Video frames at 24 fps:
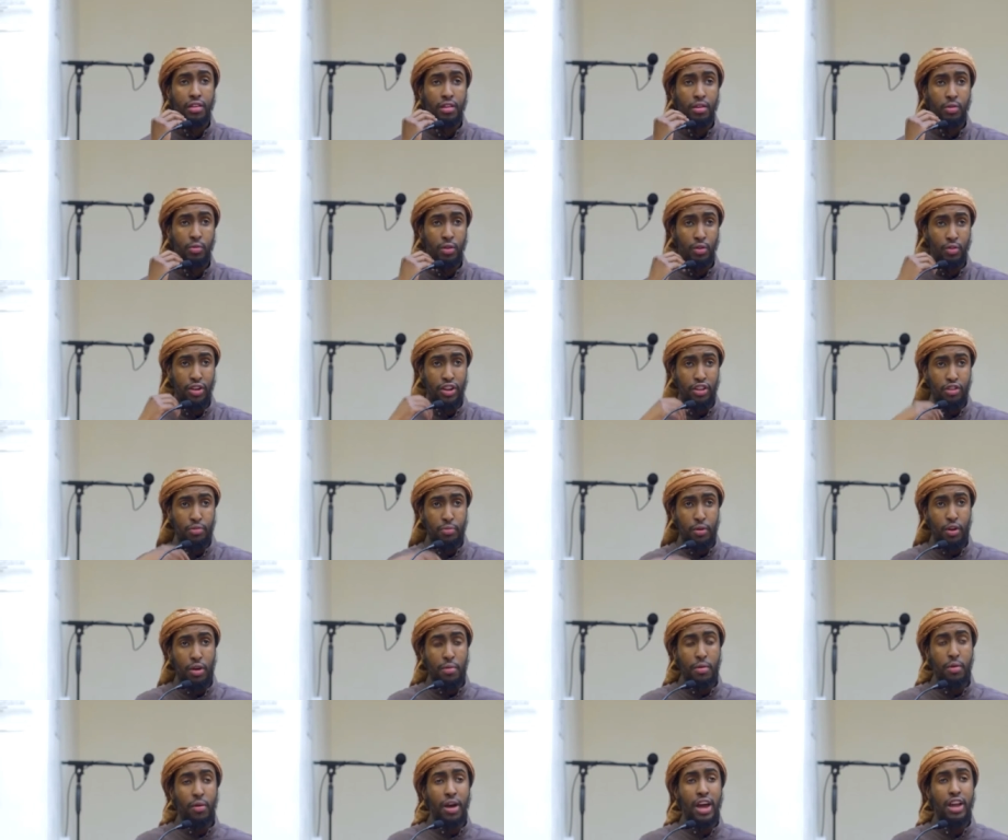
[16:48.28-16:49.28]
We already spoke
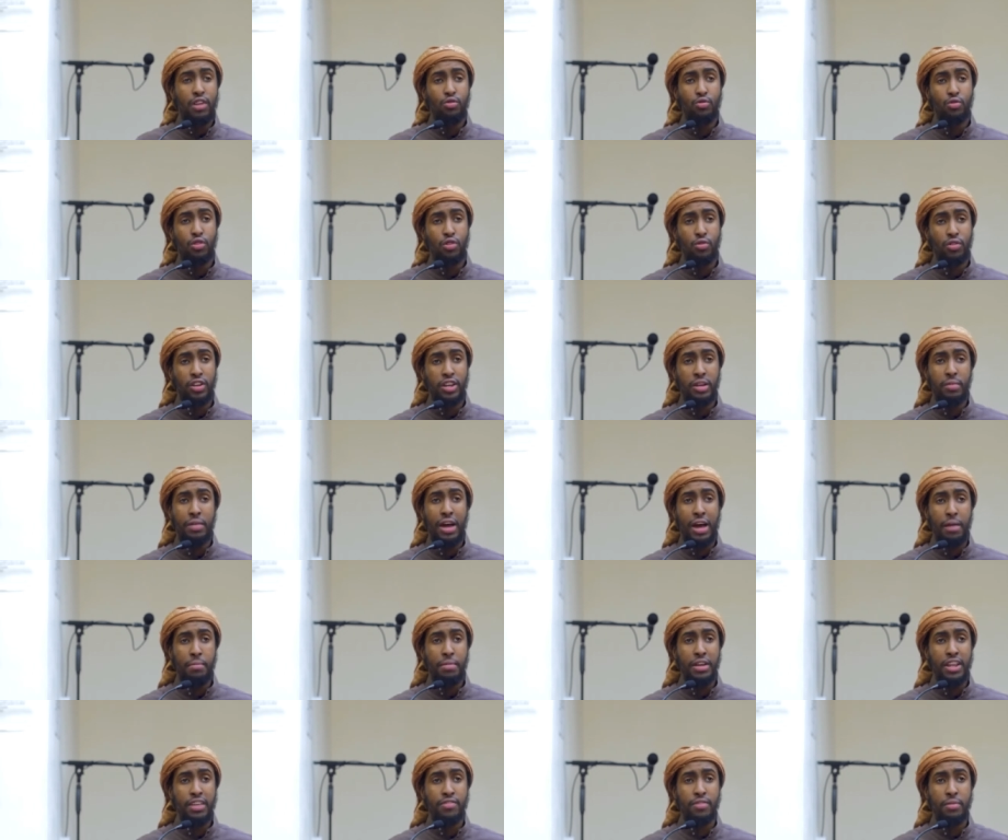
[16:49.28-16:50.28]
about what Ahlul Sunnah wal Jama'ah
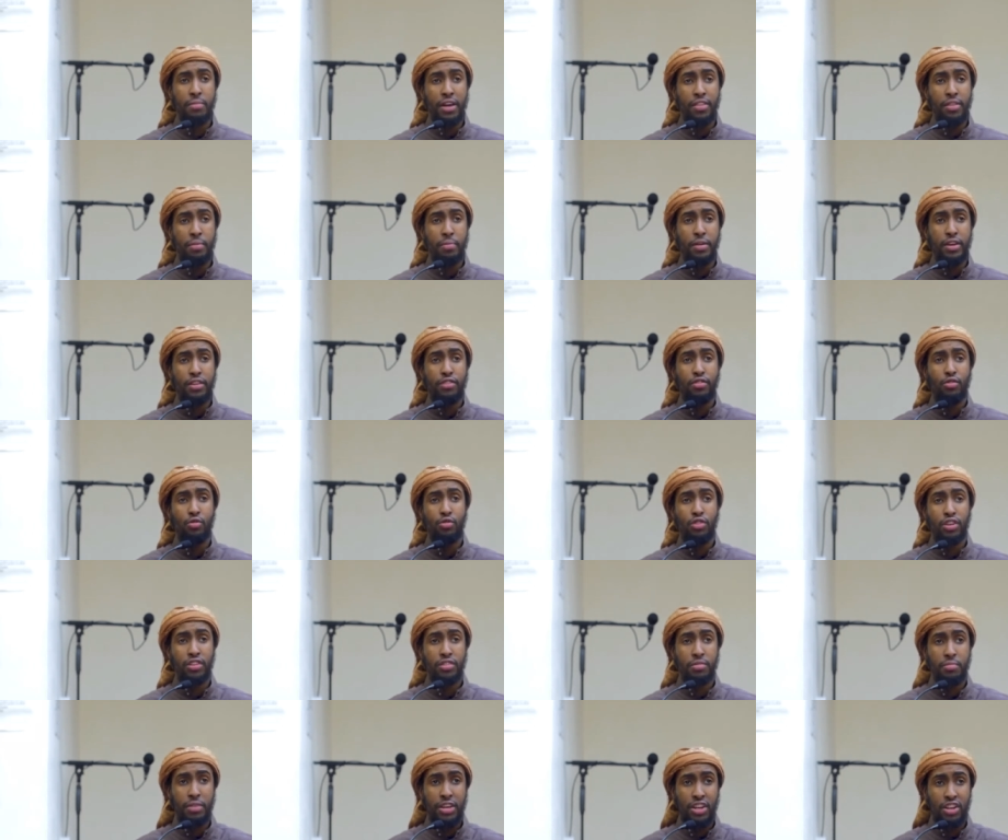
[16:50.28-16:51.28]
believe about the person who
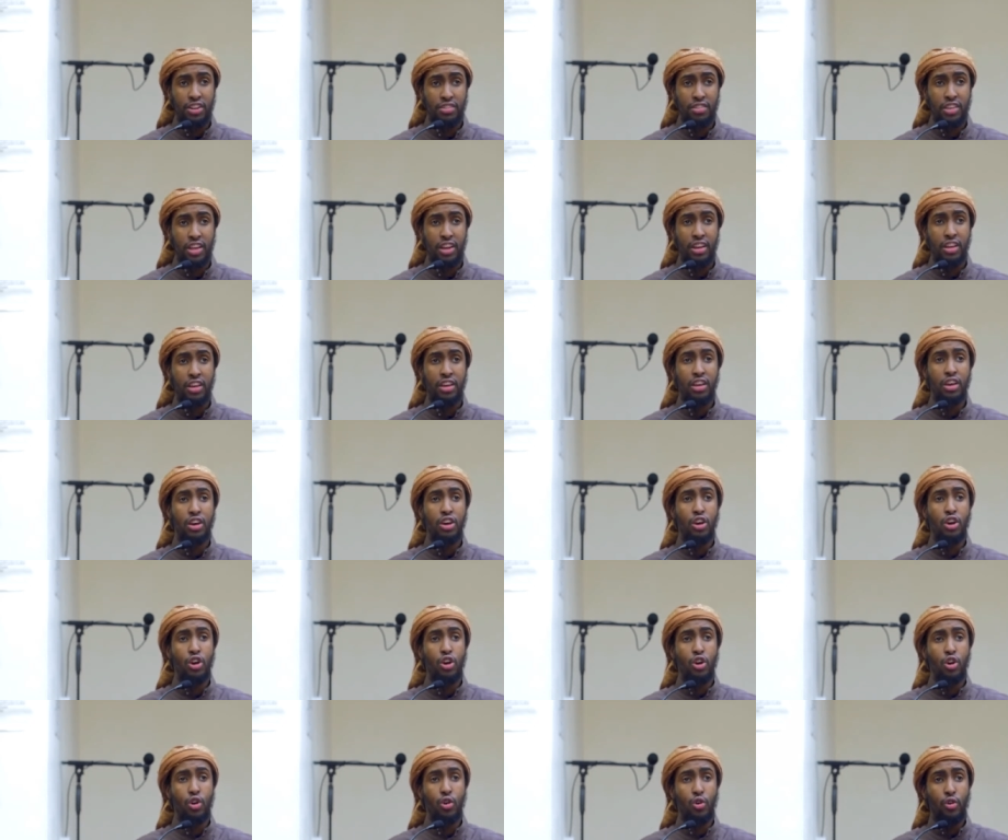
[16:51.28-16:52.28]
does major sin
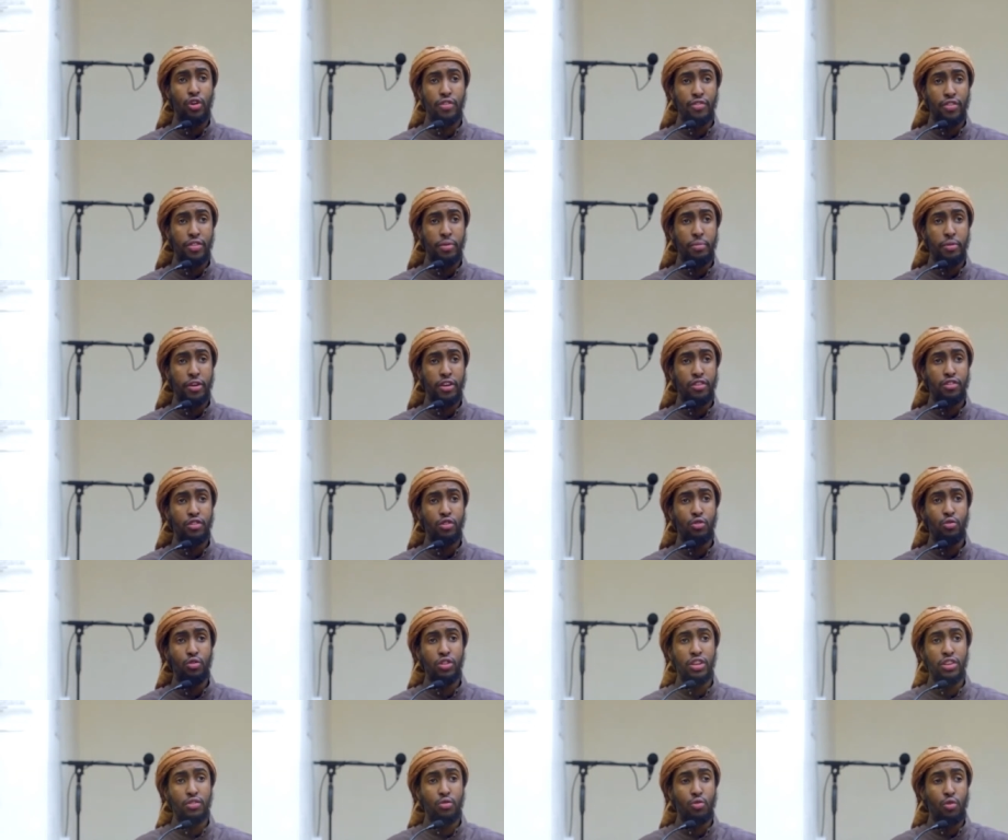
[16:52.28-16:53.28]
or even the person who
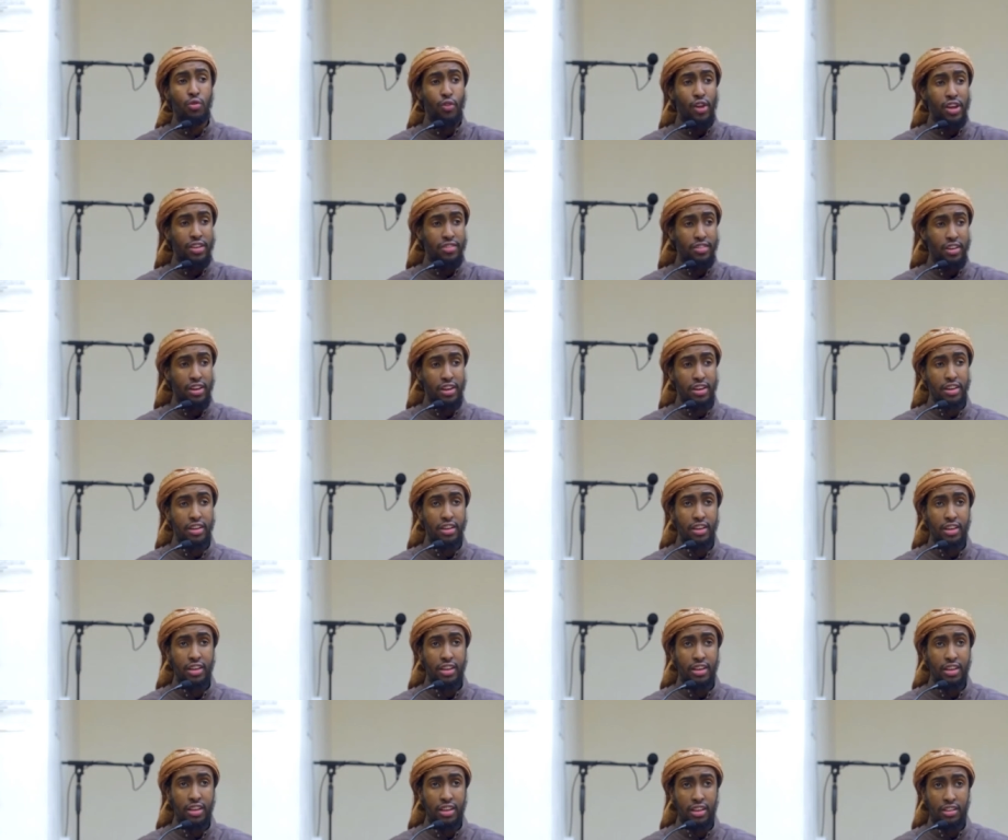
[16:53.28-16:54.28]
does kufr asghar.
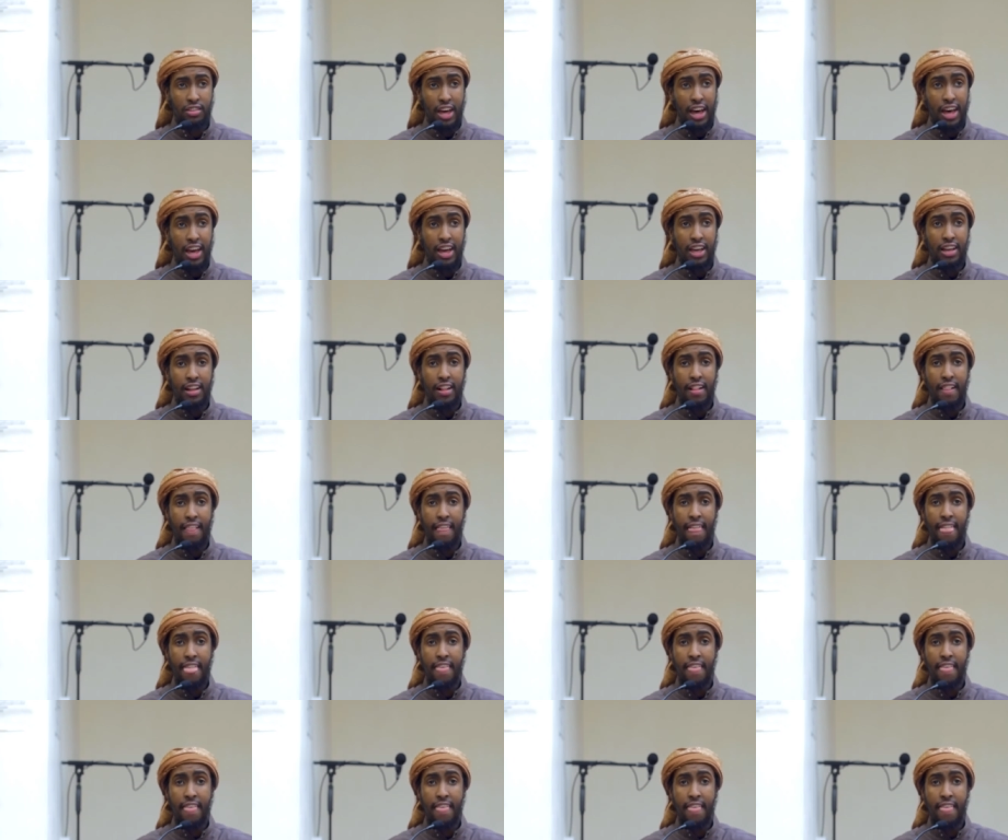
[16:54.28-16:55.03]
Sah?